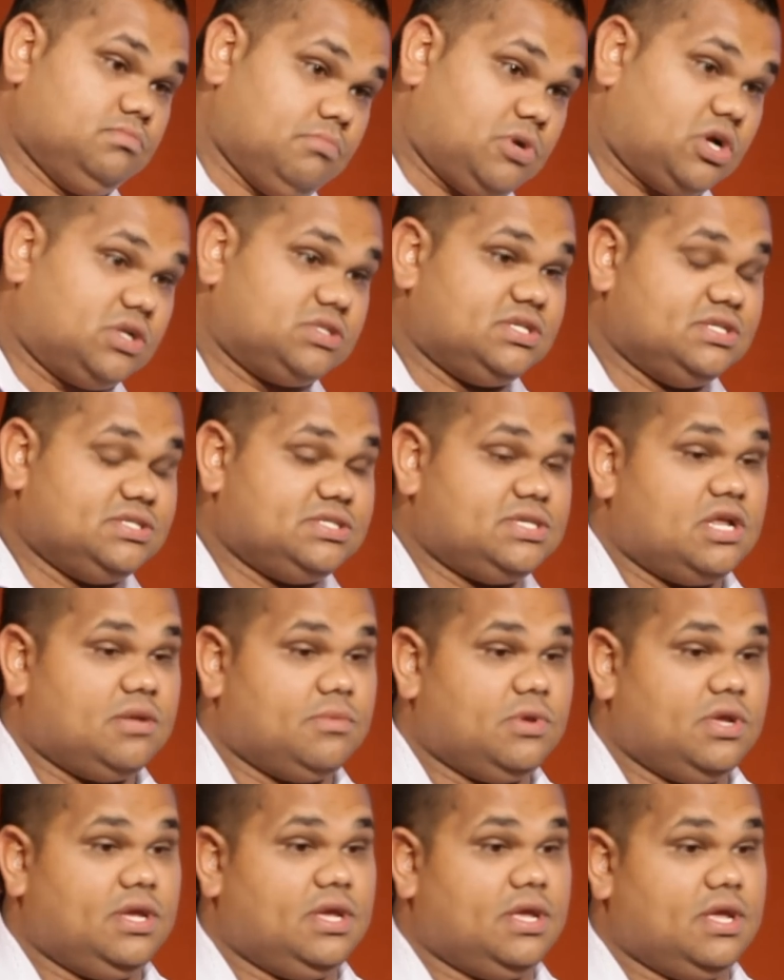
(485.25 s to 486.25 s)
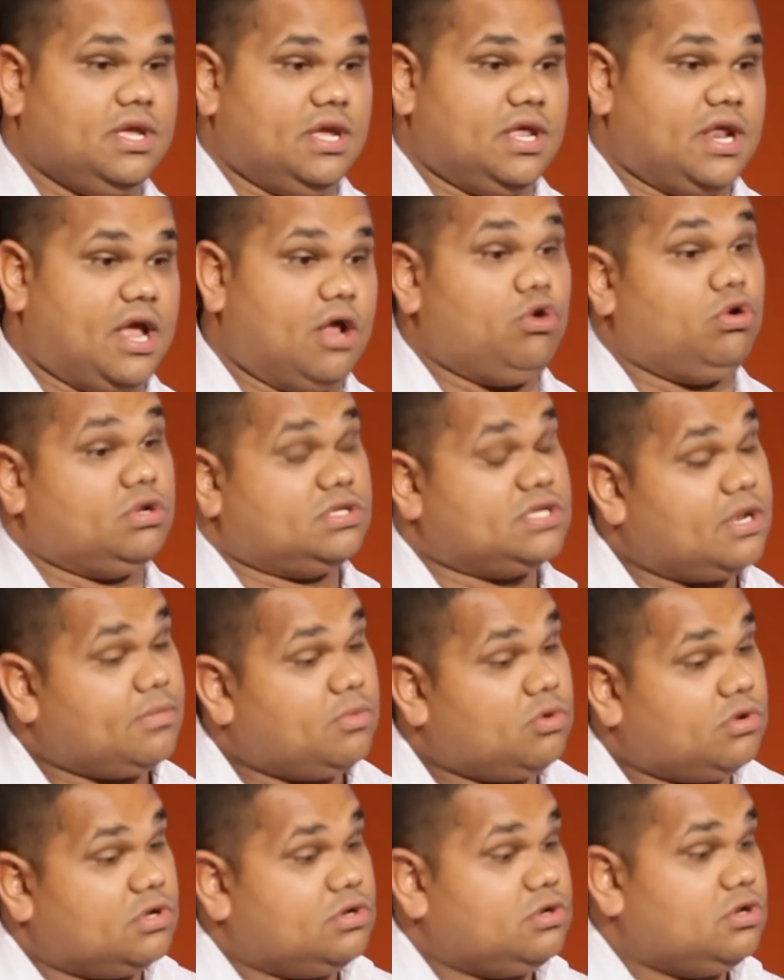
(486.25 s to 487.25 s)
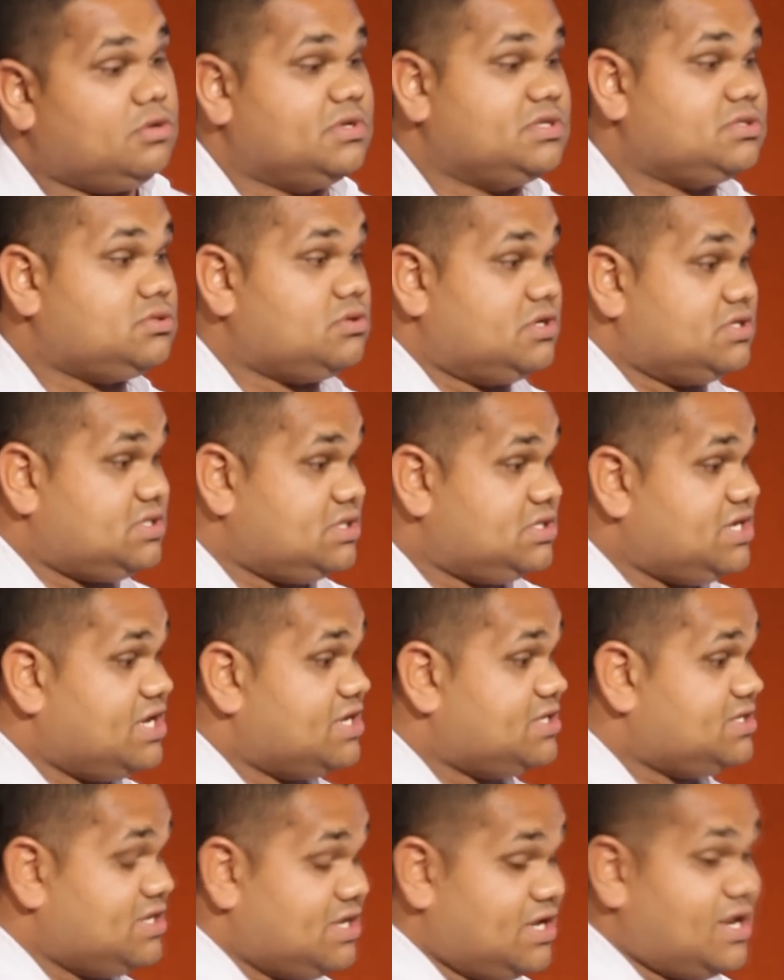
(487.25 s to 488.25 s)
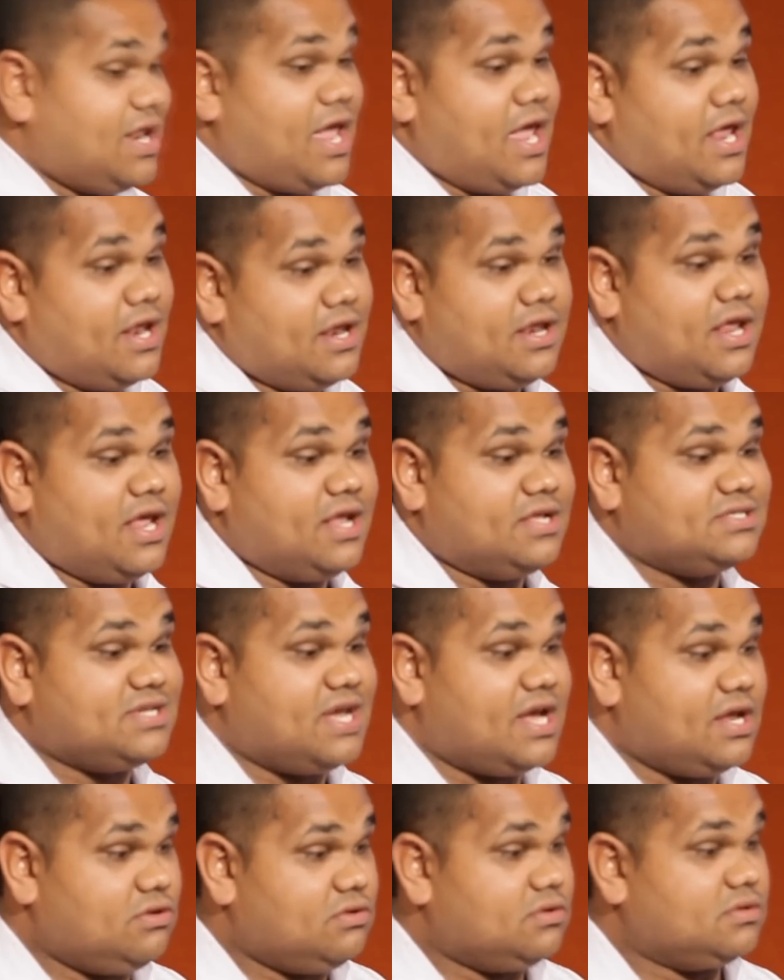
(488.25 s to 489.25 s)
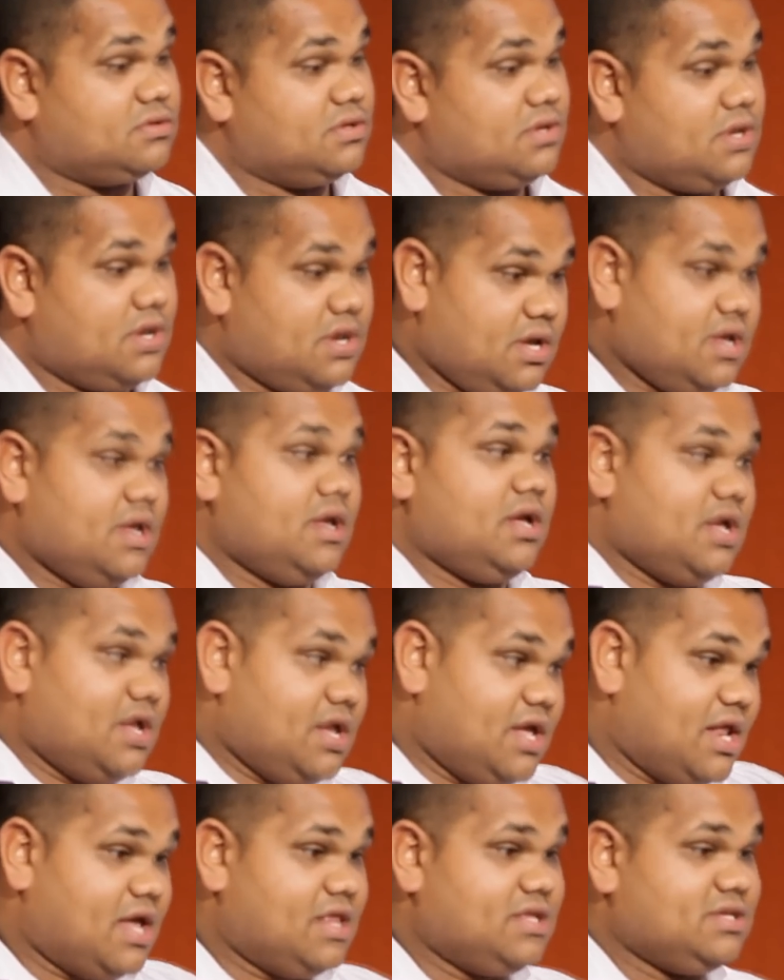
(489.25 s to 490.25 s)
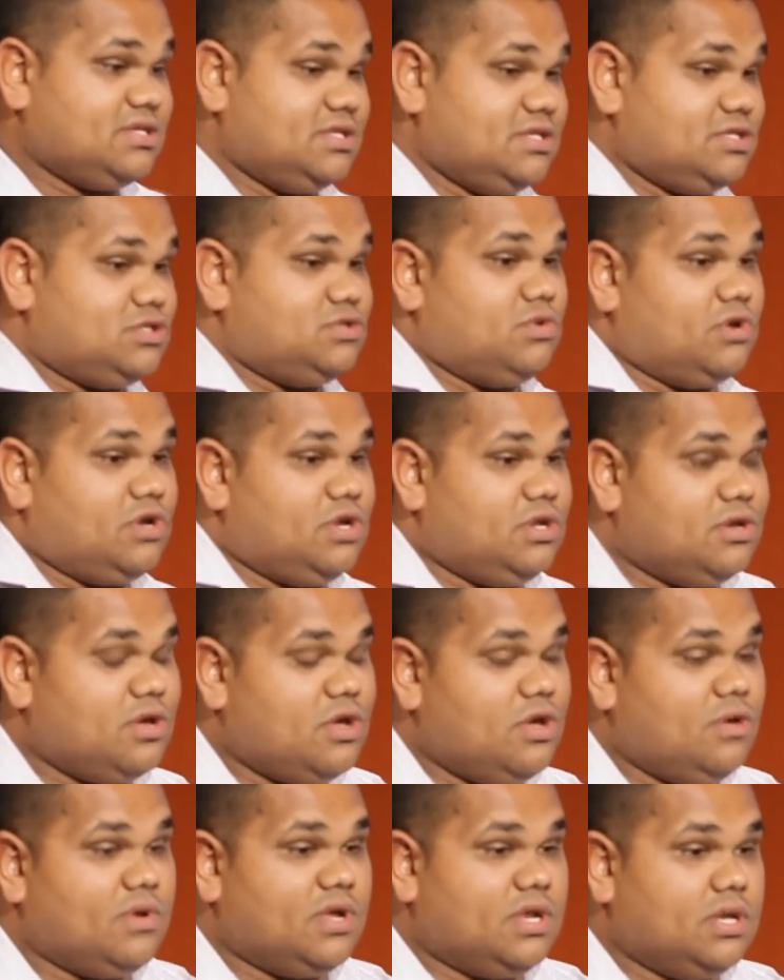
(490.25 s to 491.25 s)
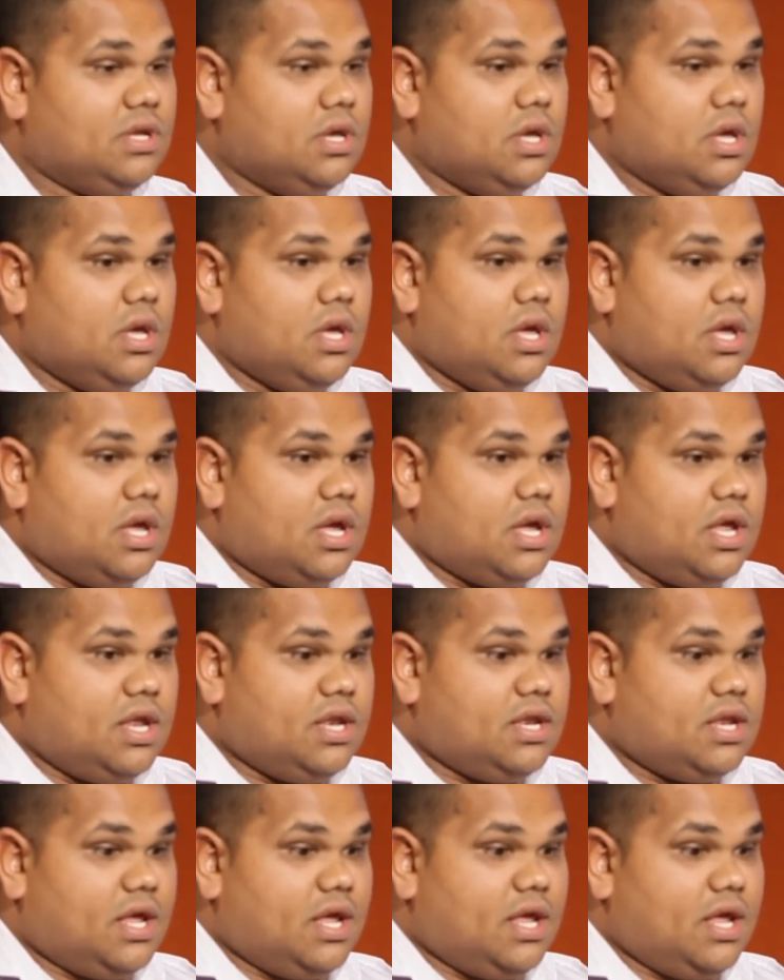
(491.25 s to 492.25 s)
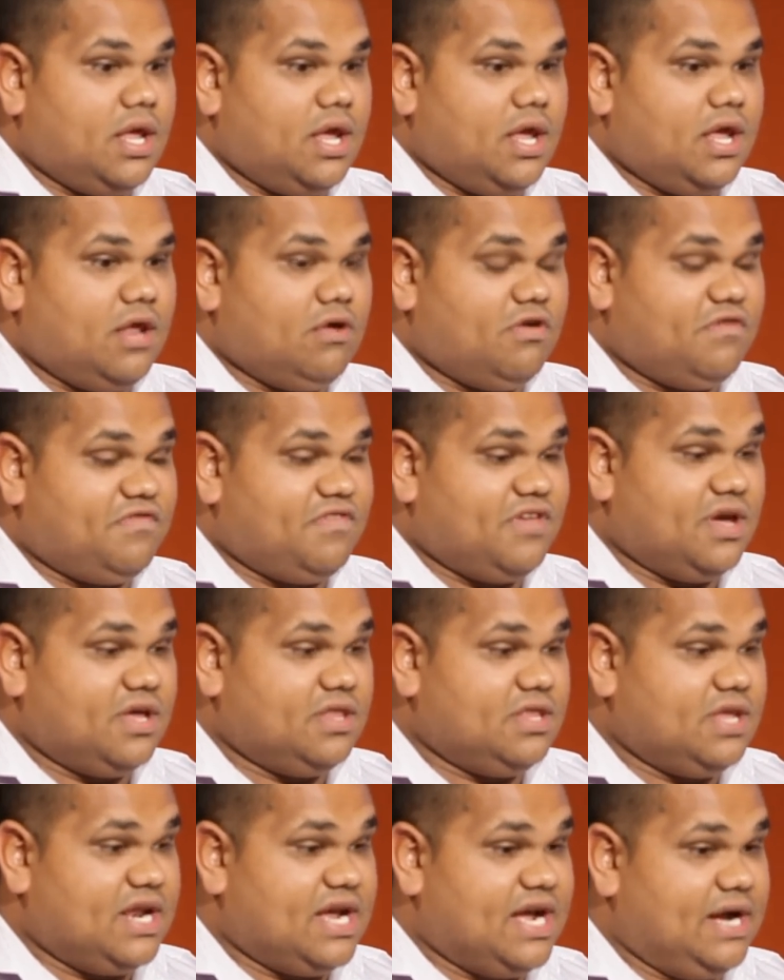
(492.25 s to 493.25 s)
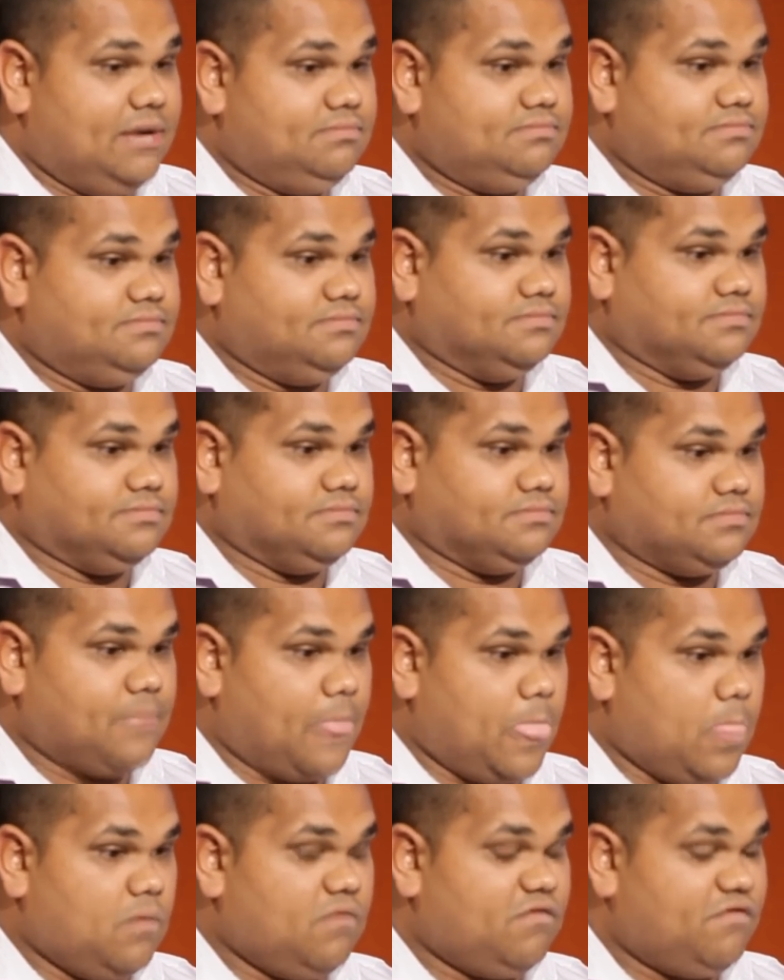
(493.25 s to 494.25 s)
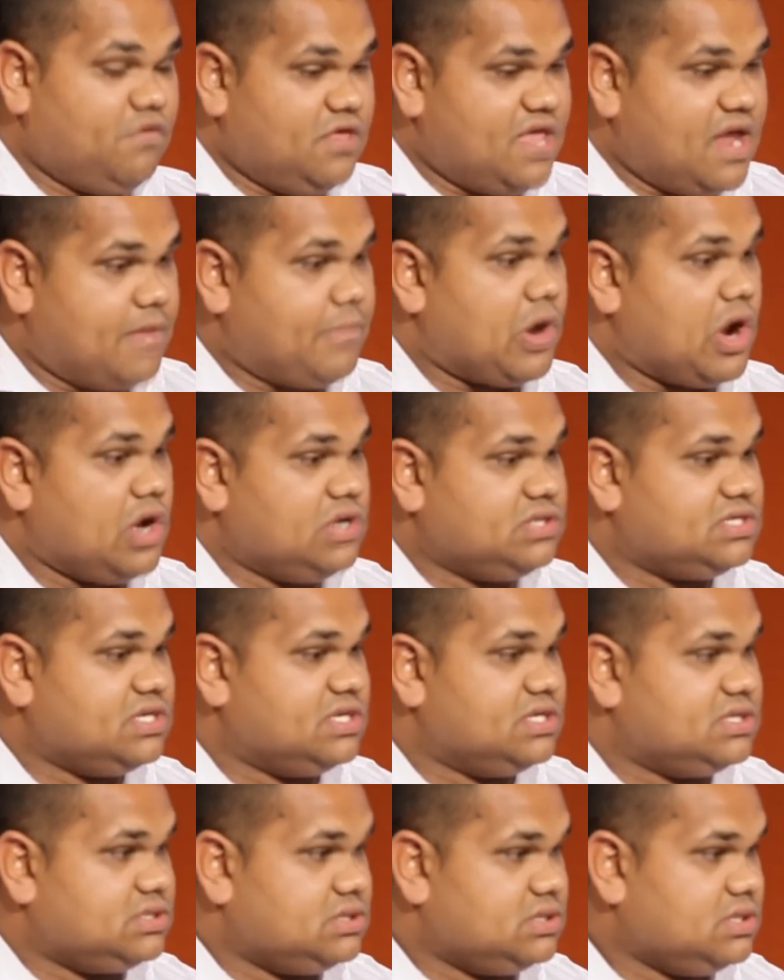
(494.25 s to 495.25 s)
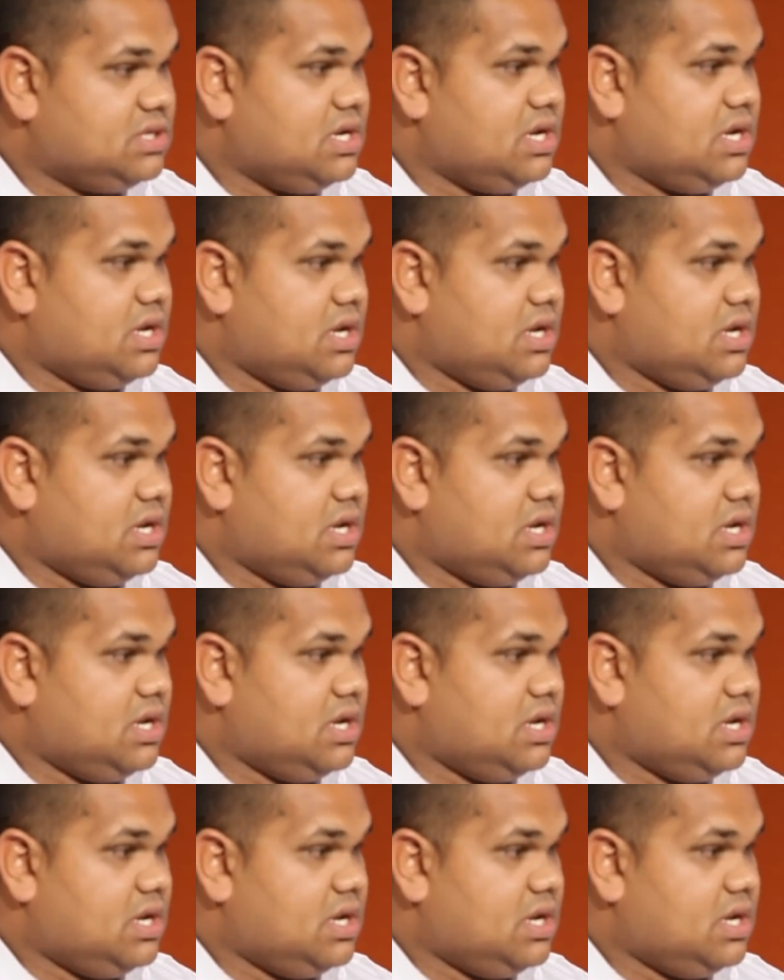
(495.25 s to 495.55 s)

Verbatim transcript: bosses telling me, you know, not telling me what to do, but sort of suggesting and, and, and saying, look, you know, this is what you do. And, and, and I found that um, through that process,